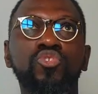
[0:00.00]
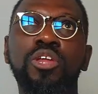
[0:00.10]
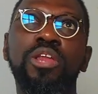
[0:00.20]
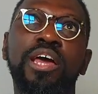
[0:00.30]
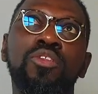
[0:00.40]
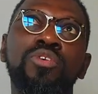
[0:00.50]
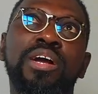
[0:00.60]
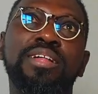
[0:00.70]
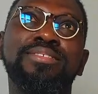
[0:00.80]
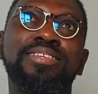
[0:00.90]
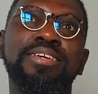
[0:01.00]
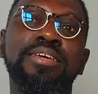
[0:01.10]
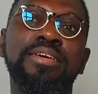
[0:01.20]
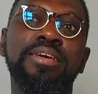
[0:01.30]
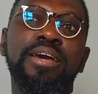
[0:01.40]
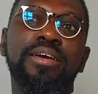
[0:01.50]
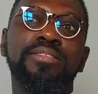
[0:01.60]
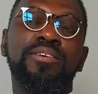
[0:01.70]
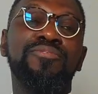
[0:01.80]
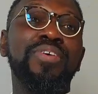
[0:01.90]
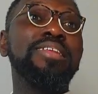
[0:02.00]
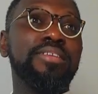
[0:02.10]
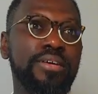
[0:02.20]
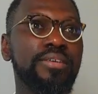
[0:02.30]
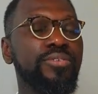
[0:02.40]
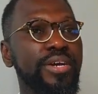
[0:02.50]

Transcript: So I look at the founder,